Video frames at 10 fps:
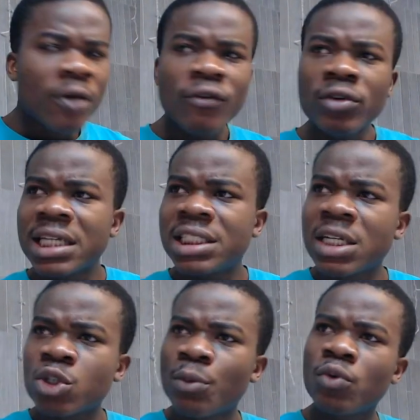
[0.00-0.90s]
for Nigeria.
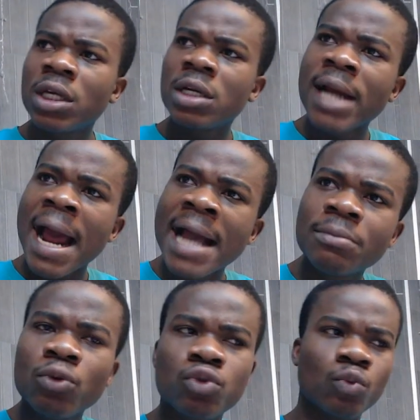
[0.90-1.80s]
Somebody could ride
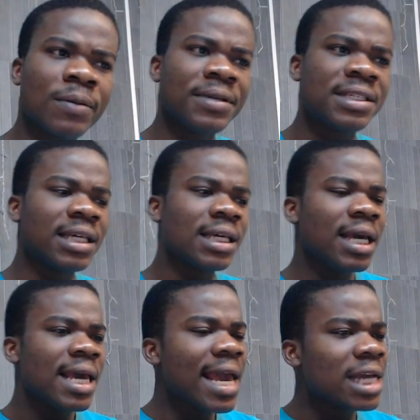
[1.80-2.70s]
motor where we say
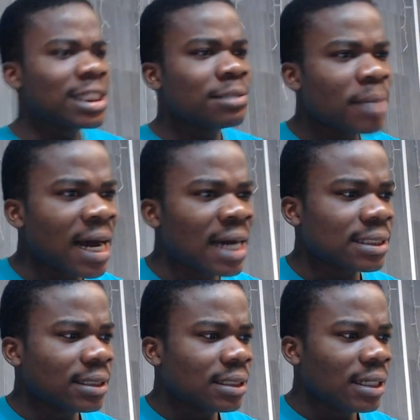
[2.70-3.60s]
engine bad
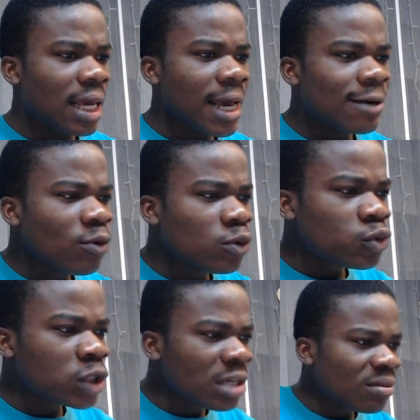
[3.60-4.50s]
and we'll see